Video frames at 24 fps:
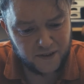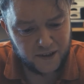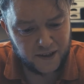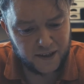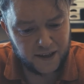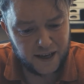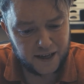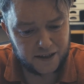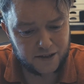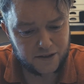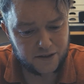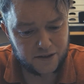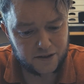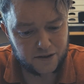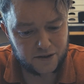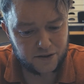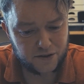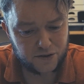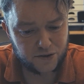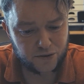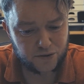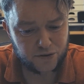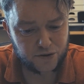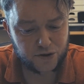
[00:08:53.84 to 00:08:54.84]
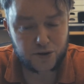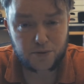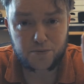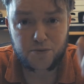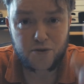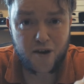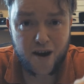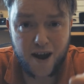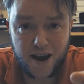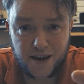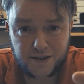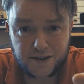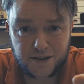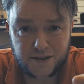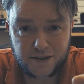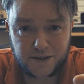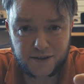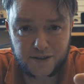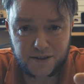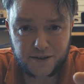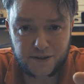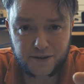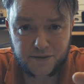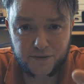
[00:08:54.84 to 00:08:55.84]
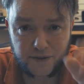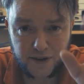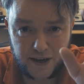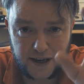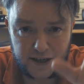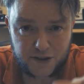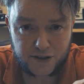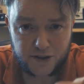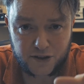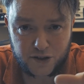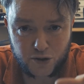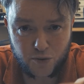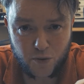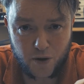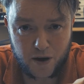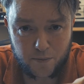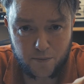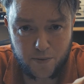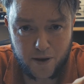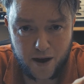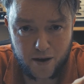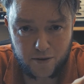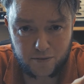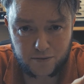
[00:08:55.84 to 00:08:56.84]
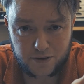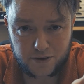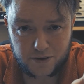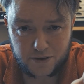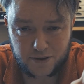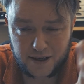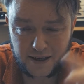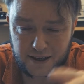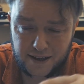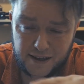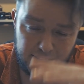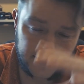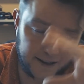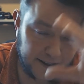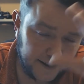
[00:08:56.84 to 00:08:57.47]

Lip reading: Yes, so to summarise, for less than £20,